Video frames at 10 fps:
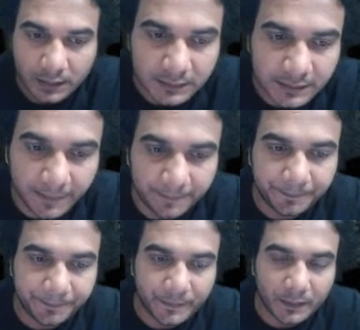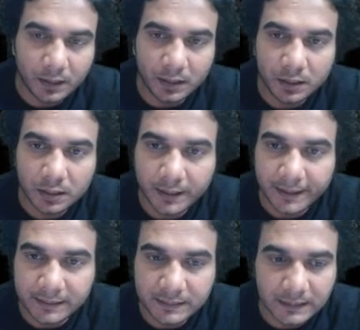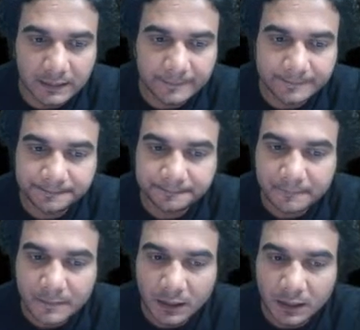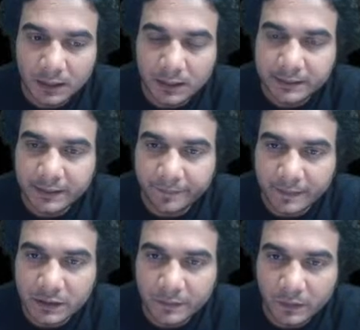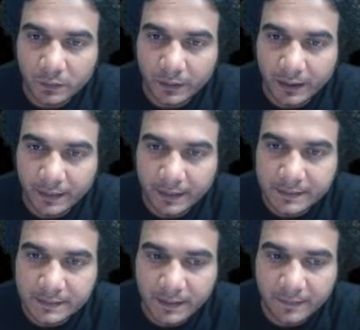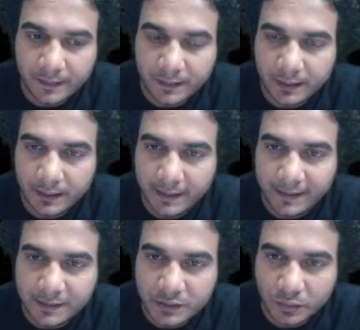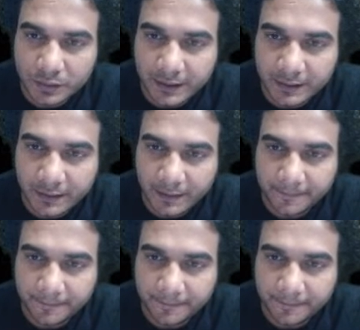See, it is, see, first of all, we can write C1 e raised to C3